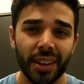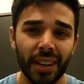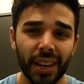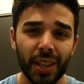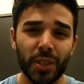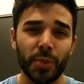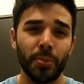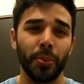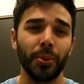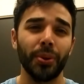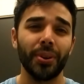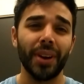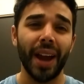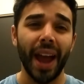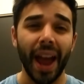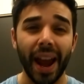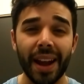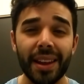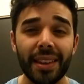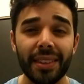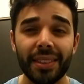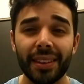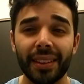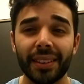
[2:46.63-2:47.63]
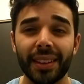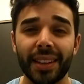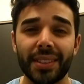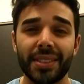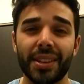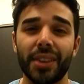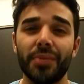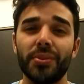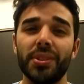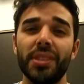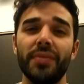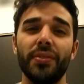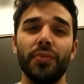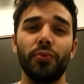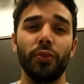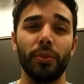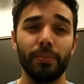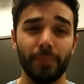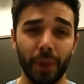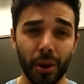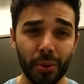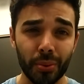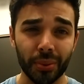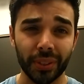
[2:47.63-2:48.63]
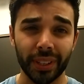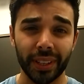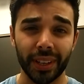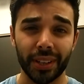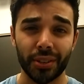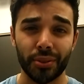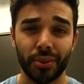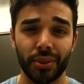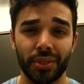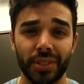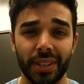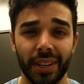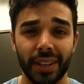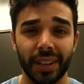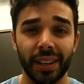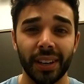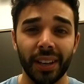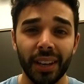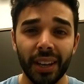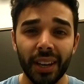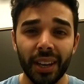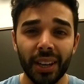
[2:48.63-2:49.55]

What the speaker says: Explore anything that sounds even remotely interesting.